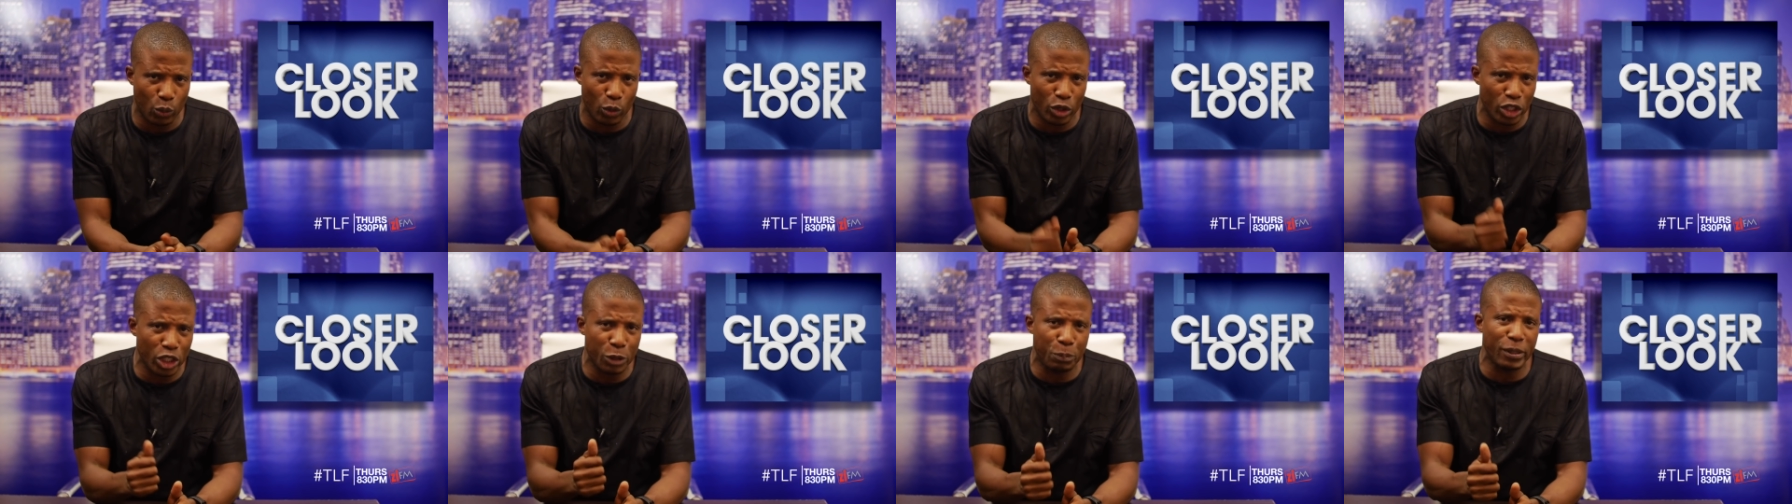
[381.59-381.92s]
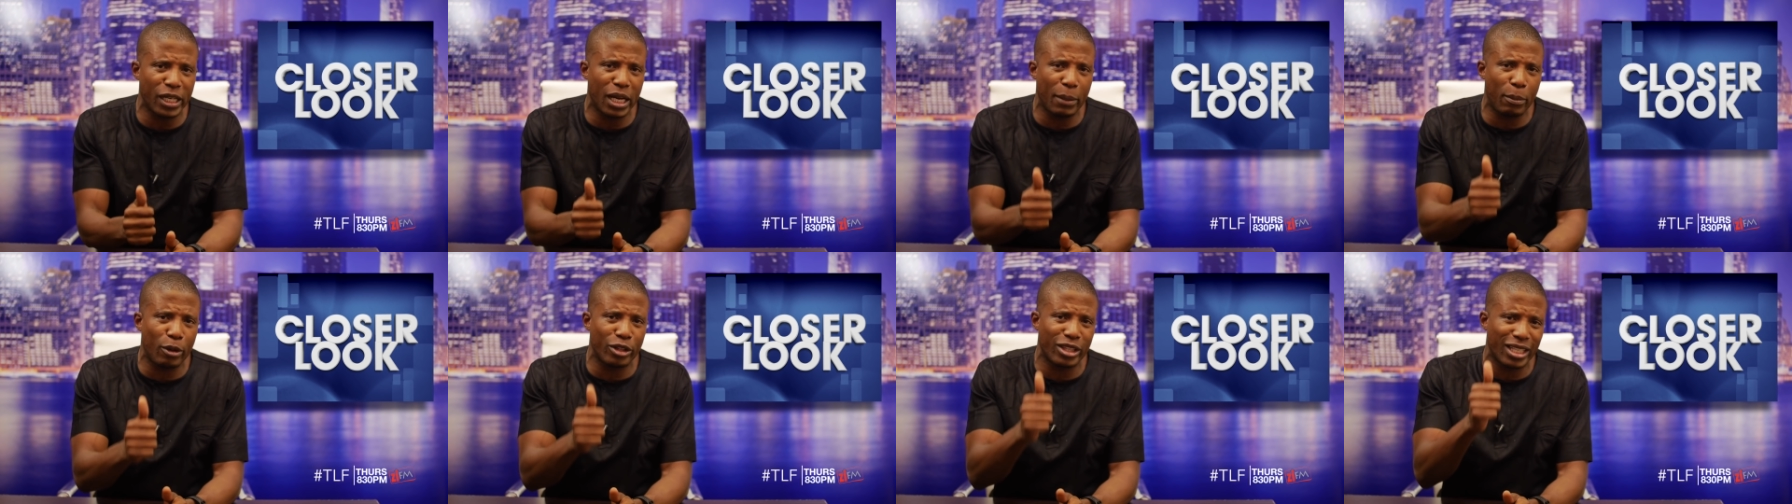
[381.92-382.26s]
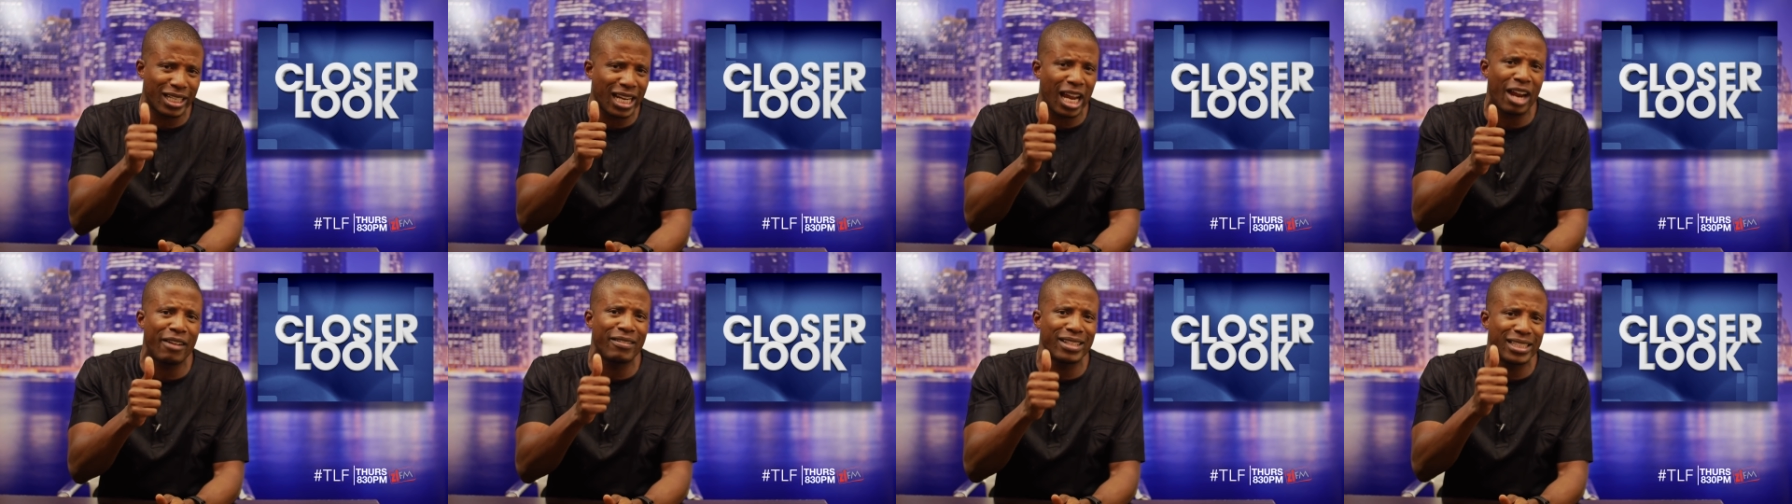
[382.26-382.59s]
When you speak about
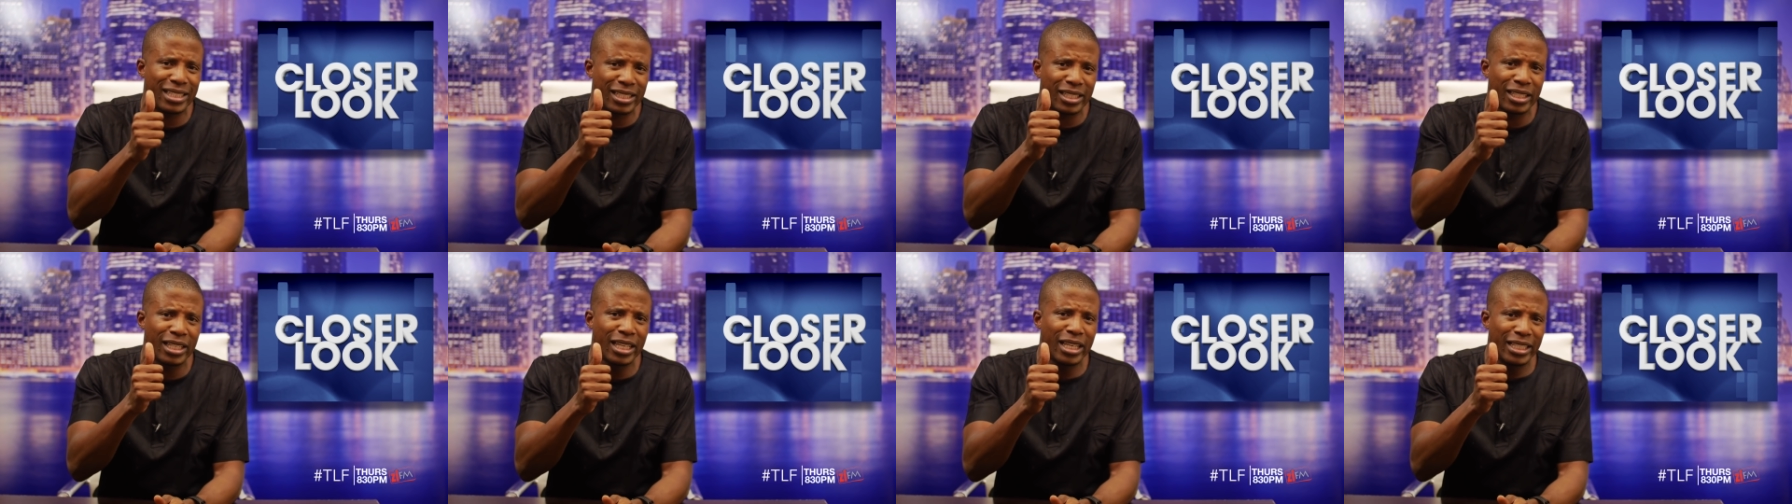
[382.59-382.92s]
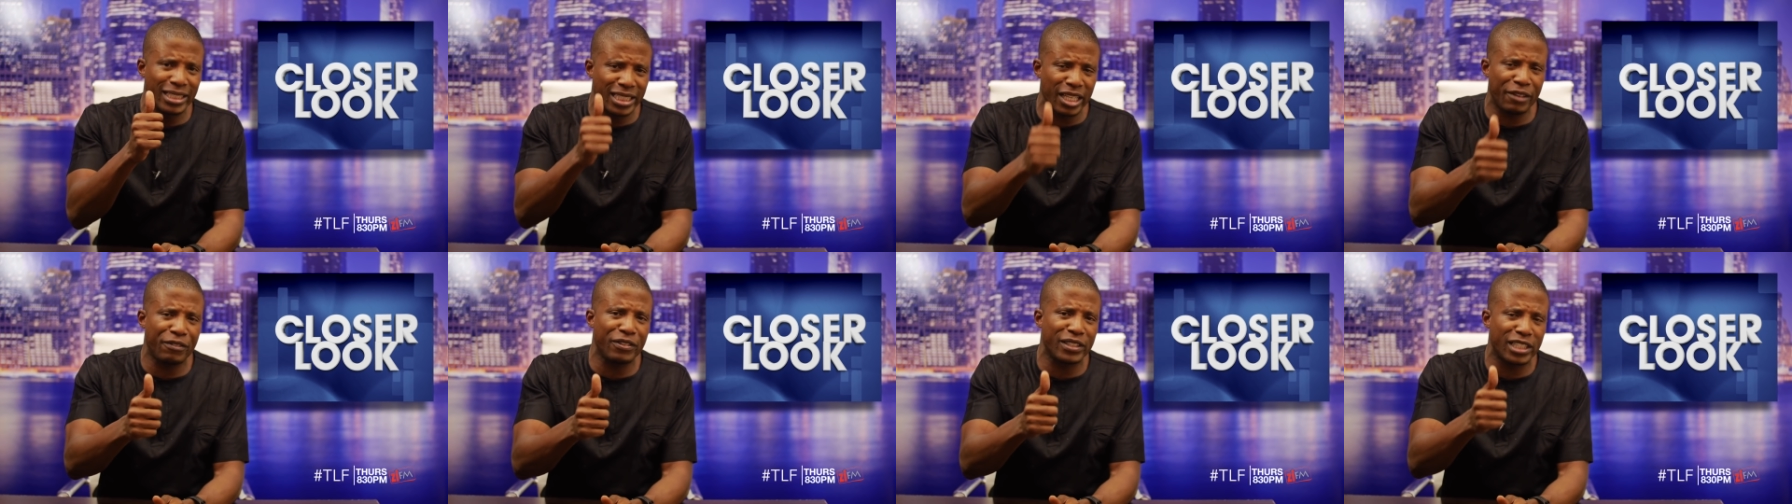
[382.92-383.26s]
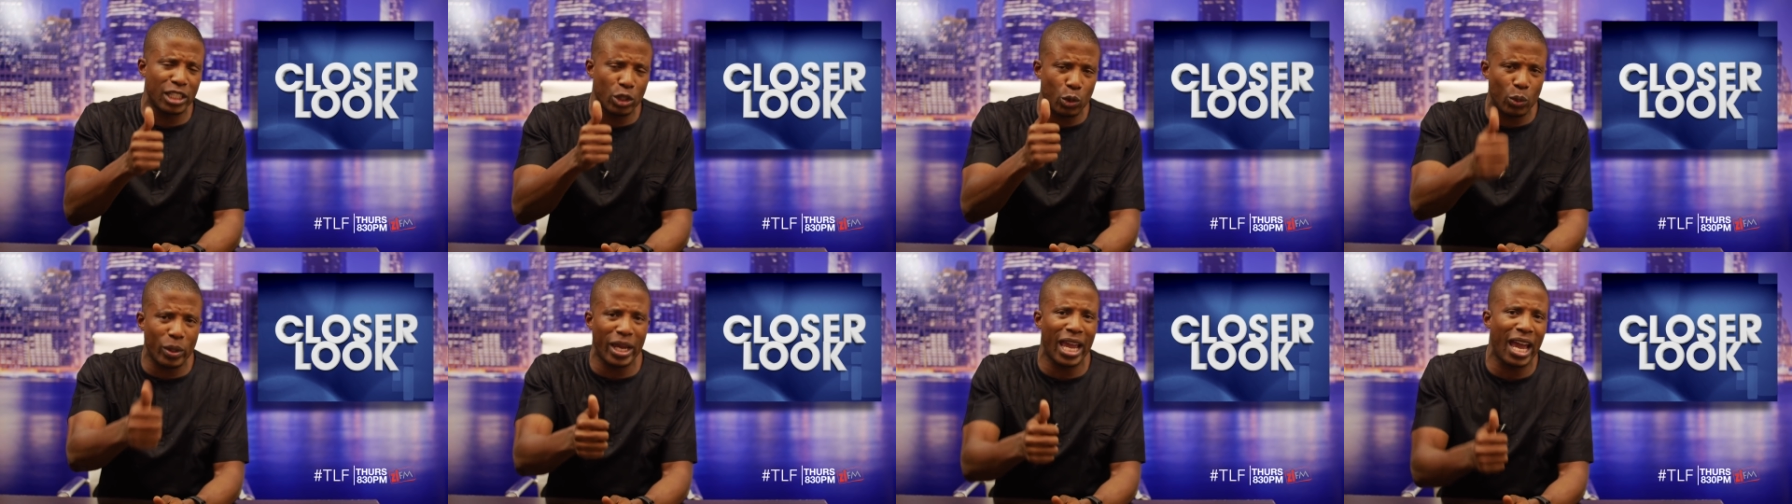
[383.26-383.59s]
the currency
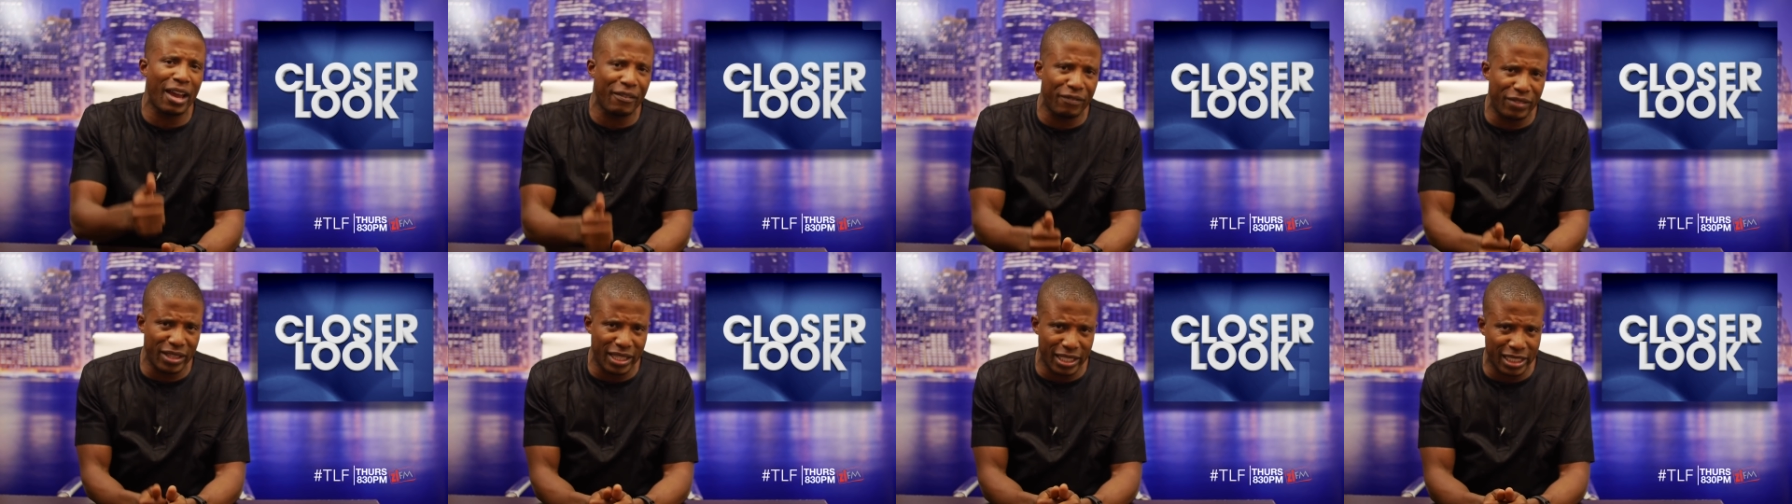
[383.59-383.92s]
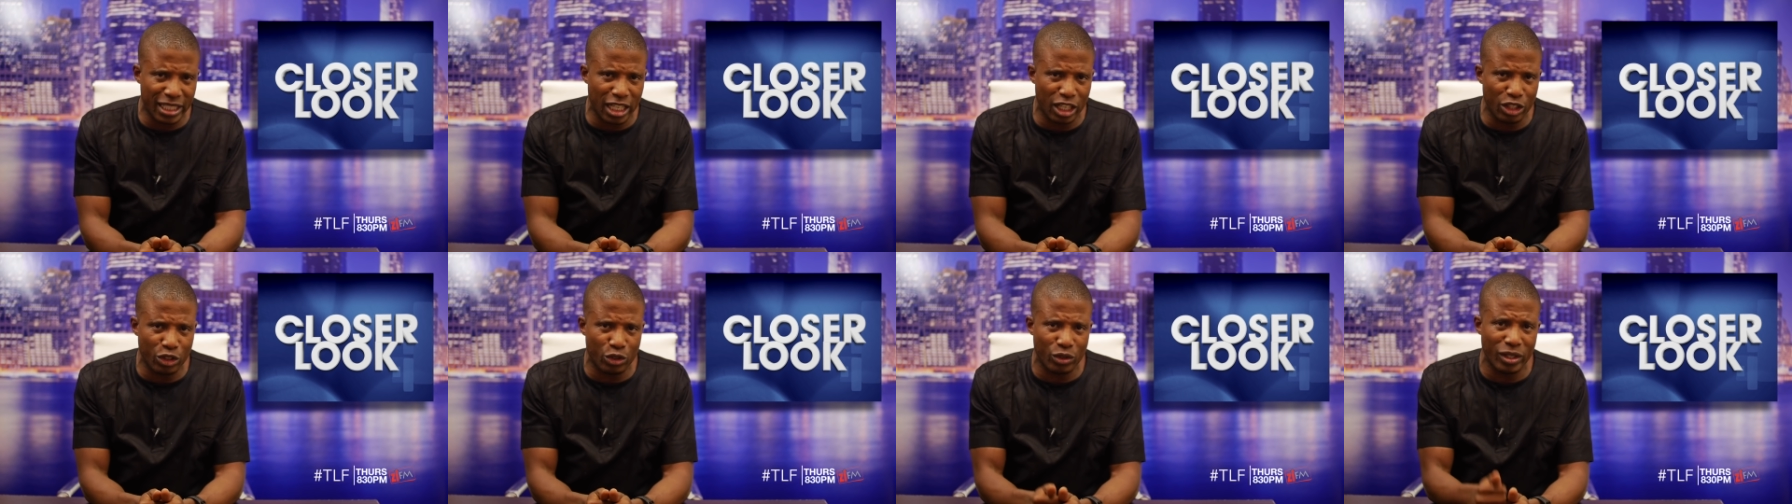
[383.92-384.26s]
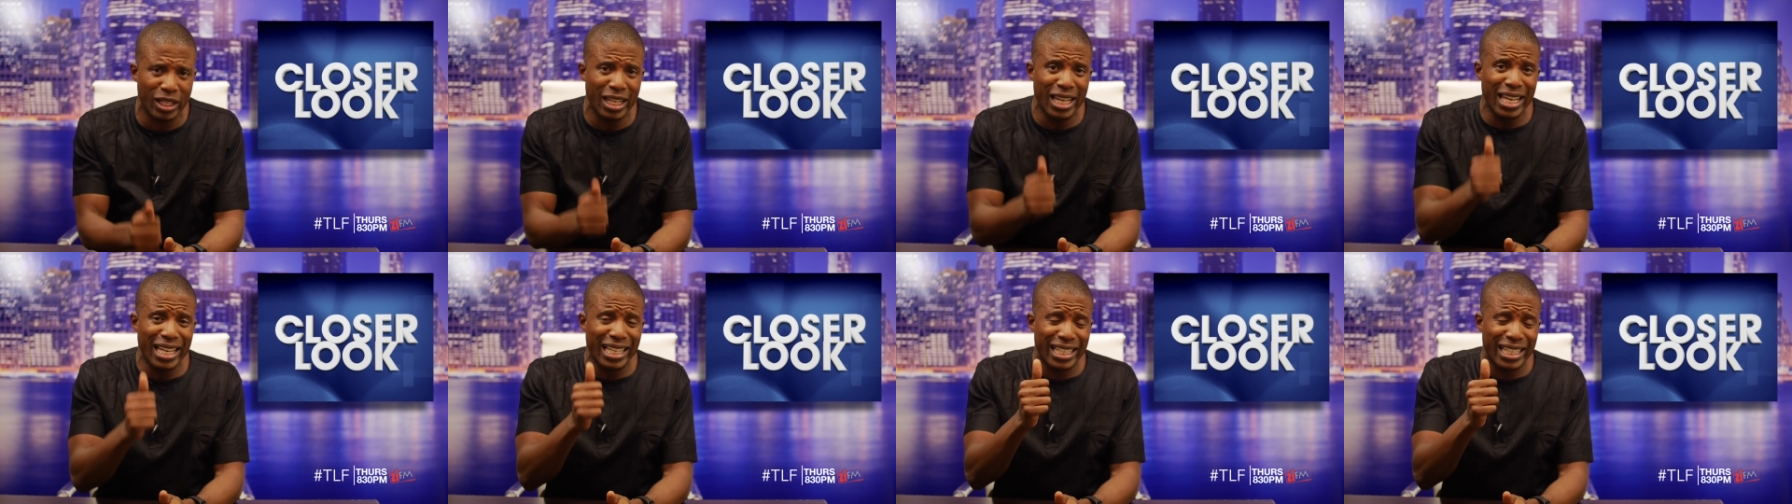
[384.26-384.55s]
deficit we have in this country,